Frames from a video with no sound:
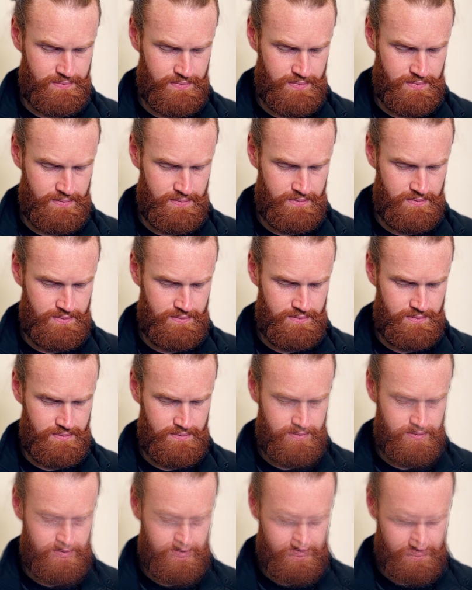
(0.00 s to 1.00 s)

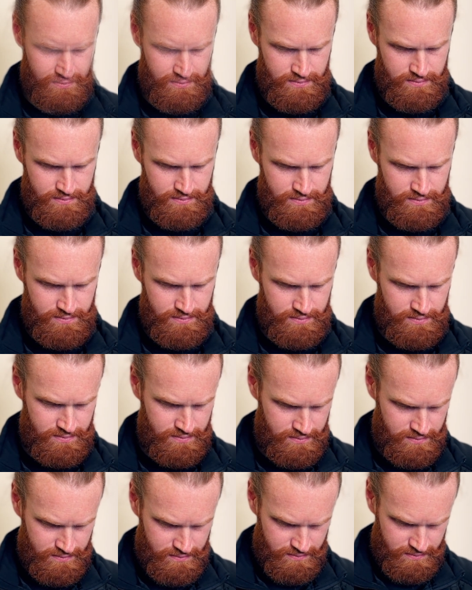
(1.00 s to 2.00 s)

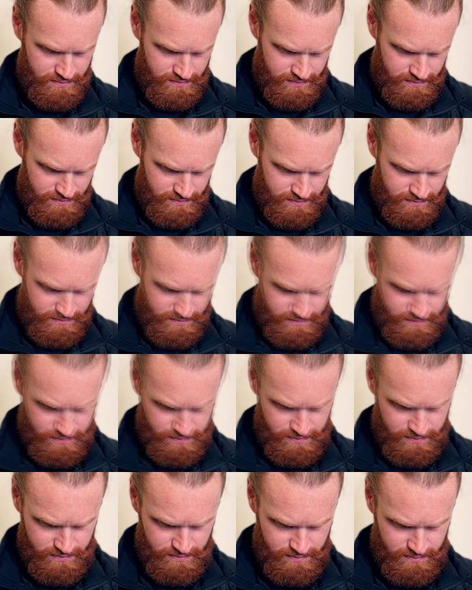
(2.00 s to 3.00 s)

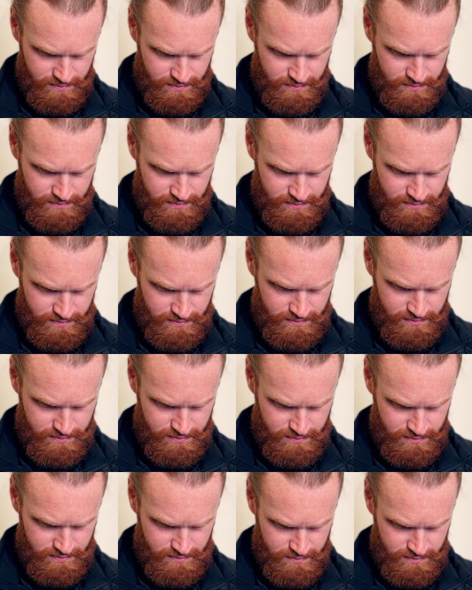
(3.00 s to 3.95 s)
(silence)